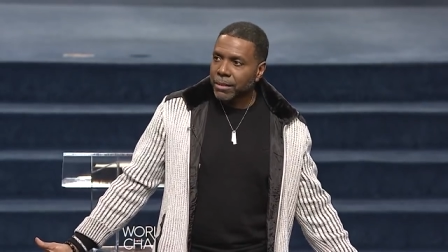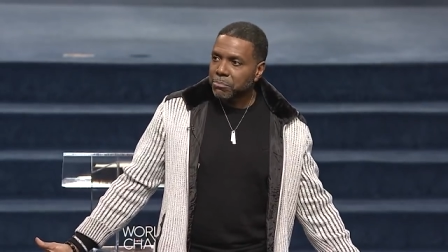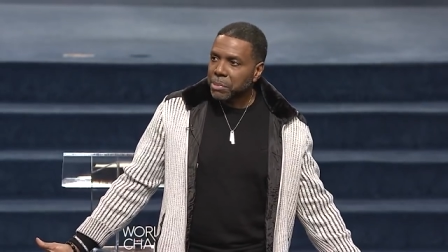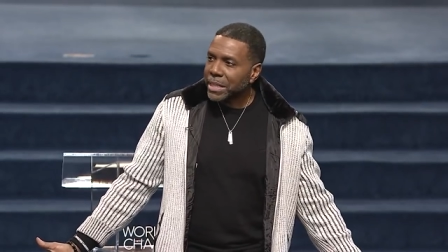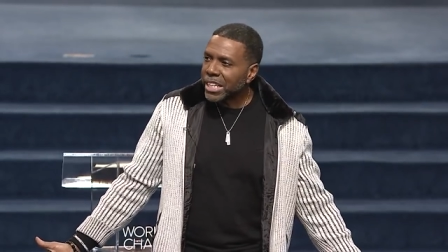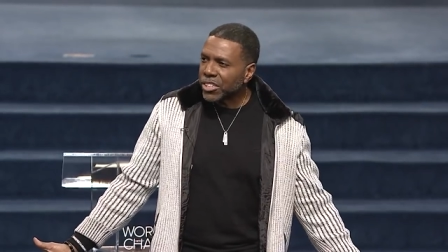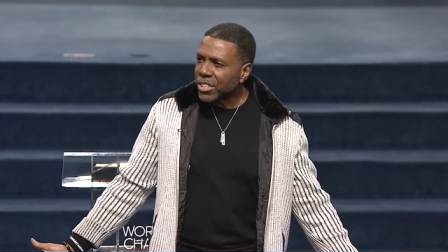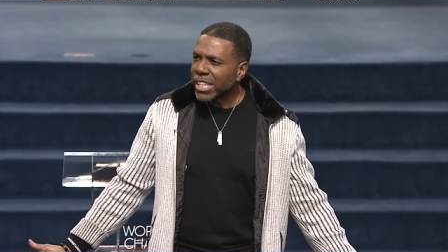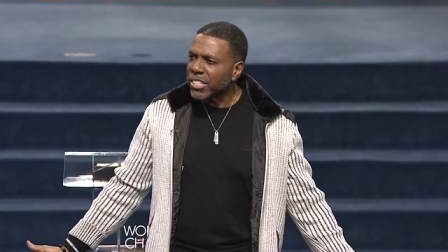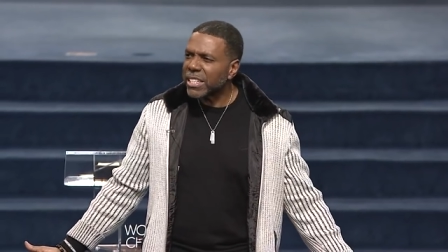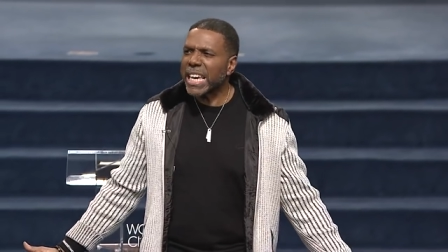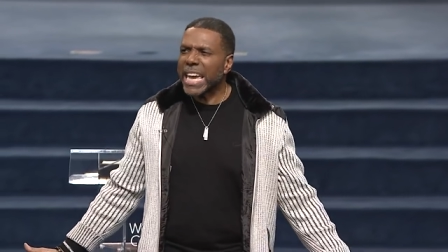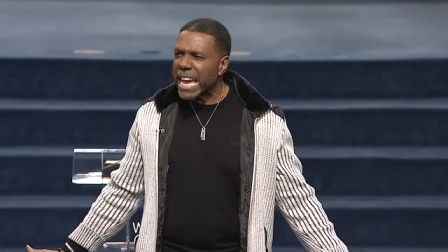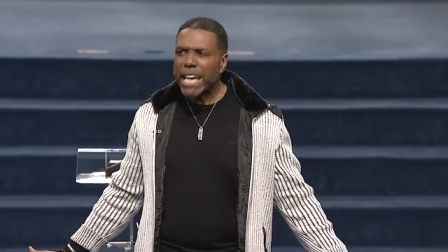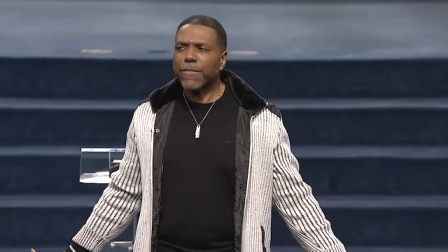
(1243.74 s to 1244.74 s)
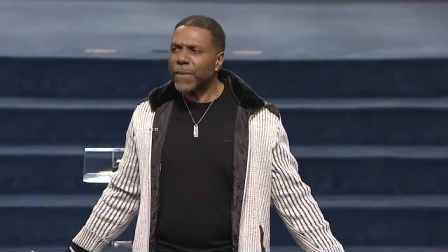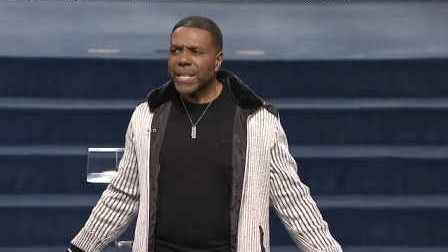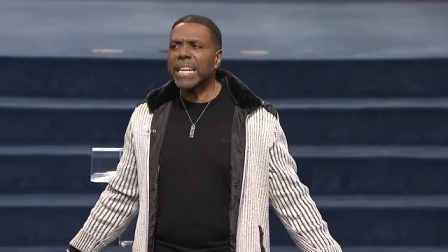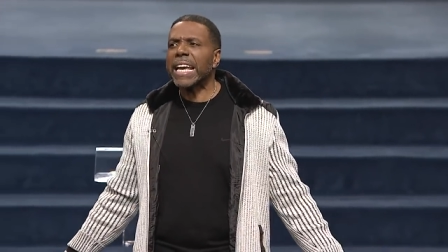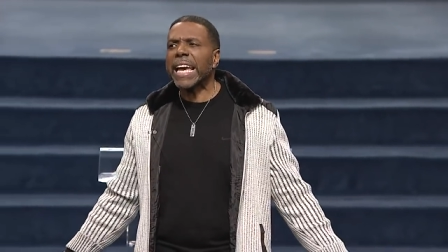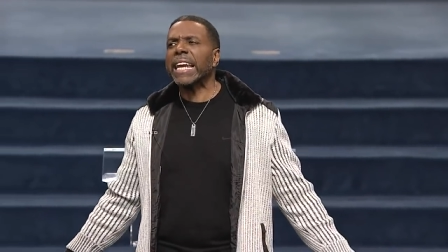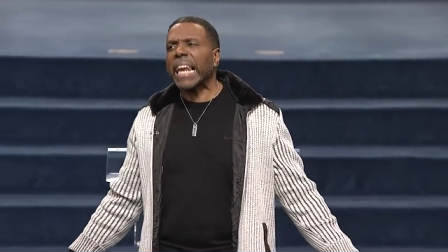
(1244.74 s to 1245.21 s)
But he says,
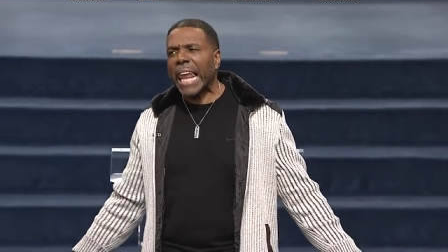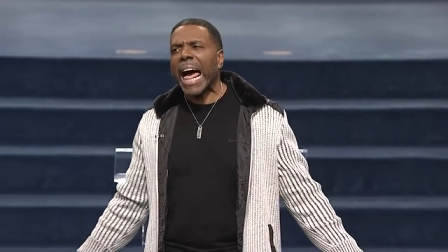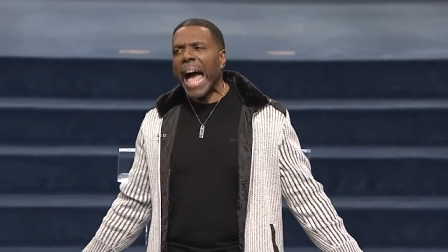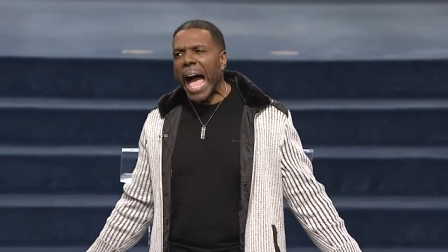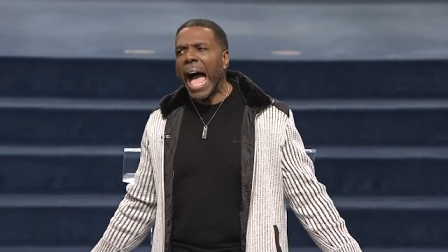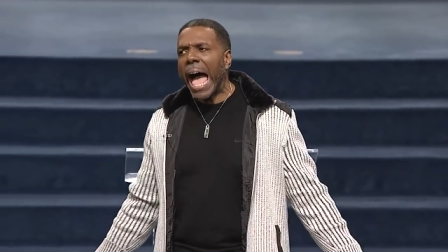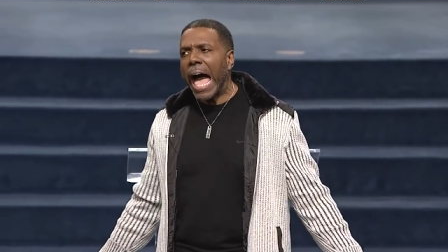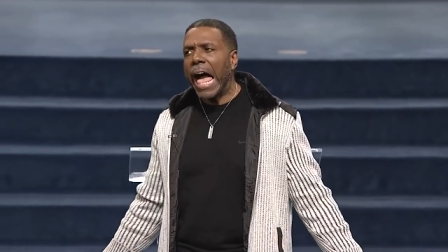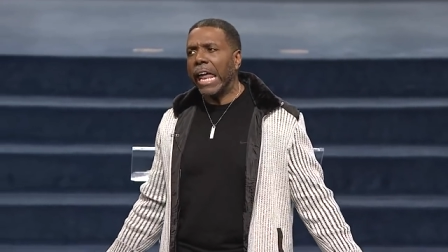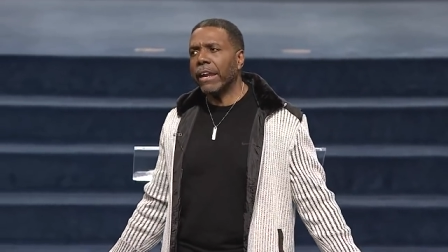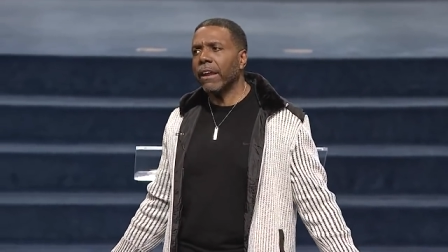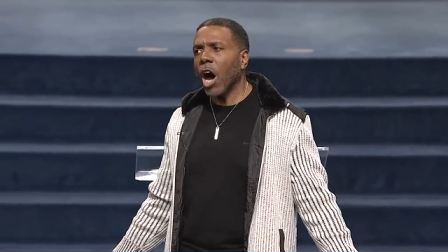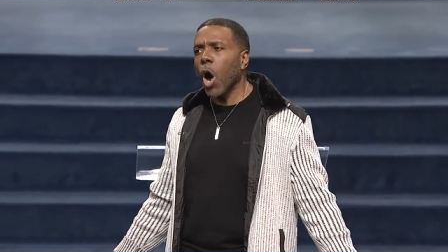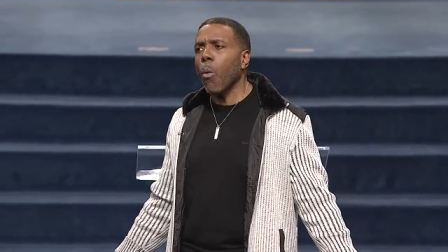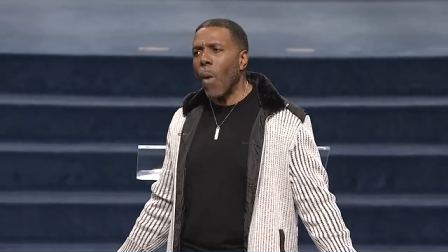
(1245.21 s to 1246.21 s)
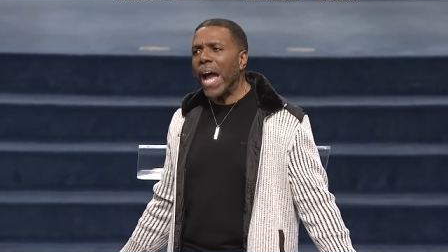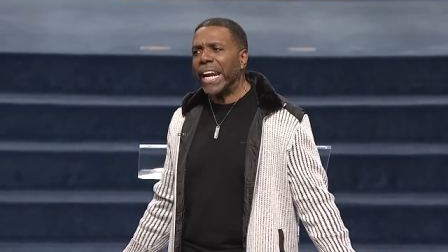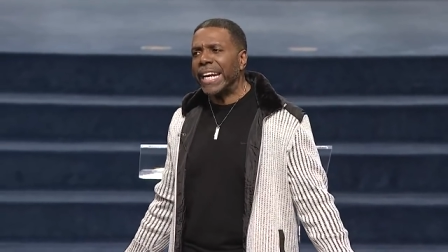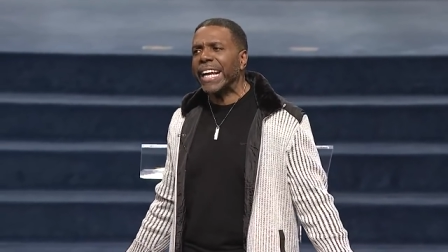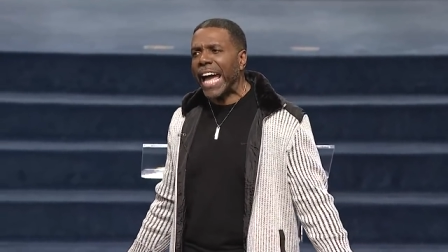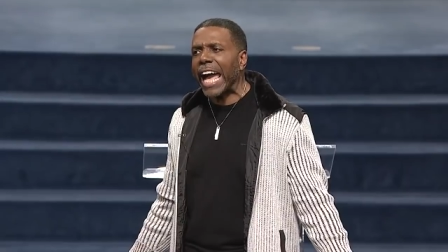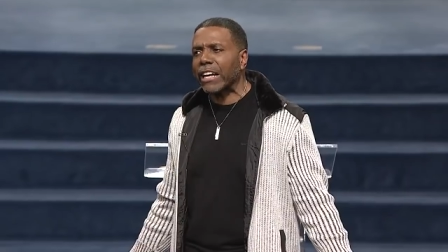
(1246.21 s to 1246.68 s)
even in line,
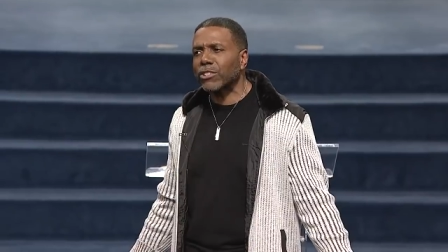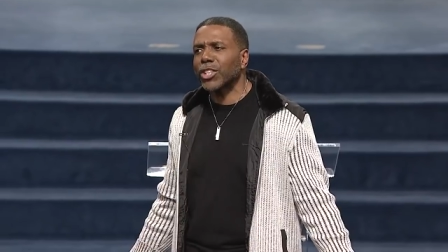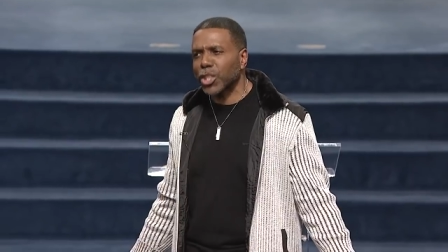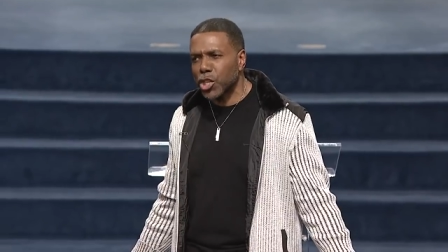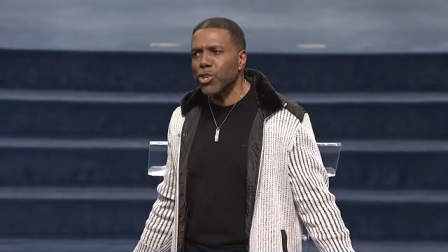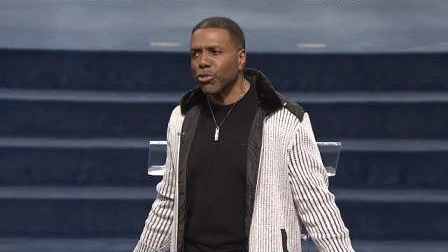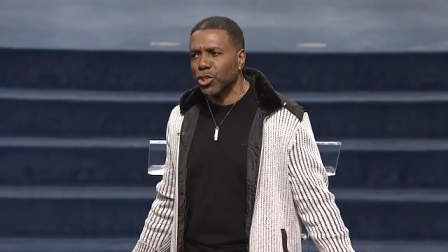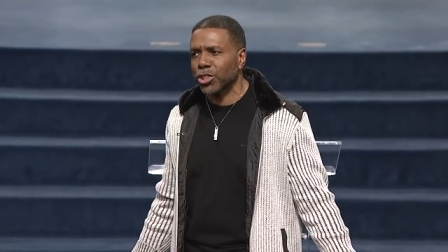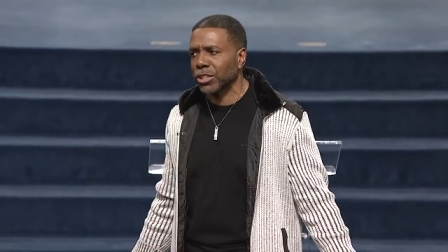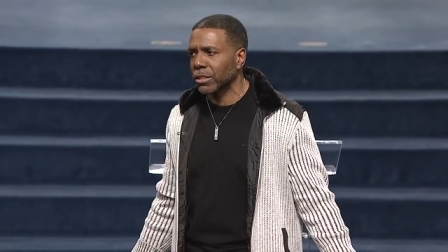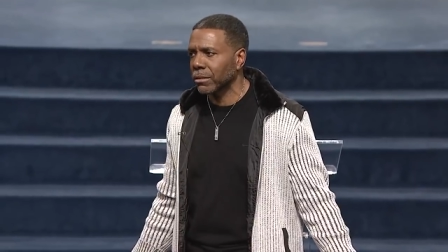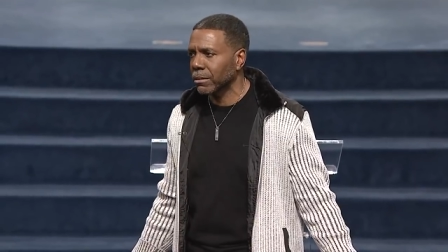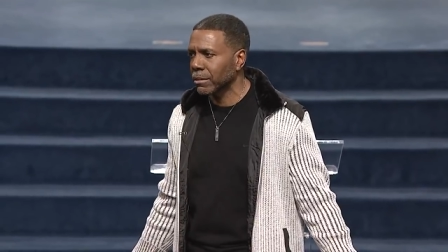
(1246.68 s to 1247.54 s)
awaiting execution,